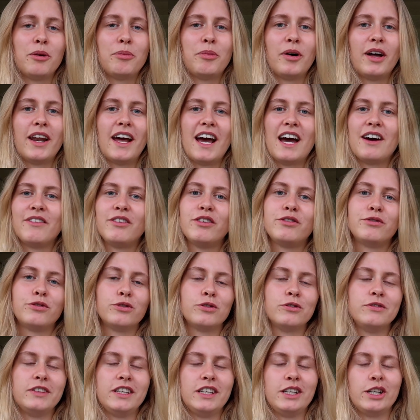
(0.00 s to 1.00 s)
but I have a
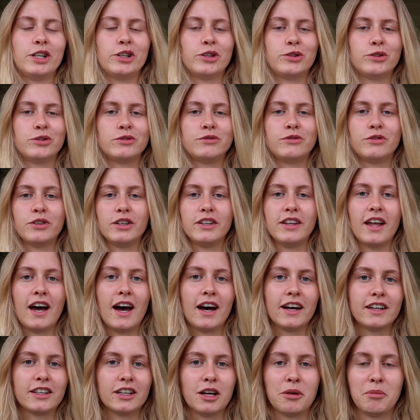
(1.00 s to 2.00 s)
full video for
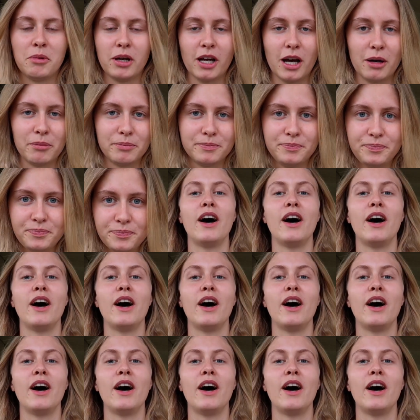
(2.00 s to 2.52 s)
that coming up.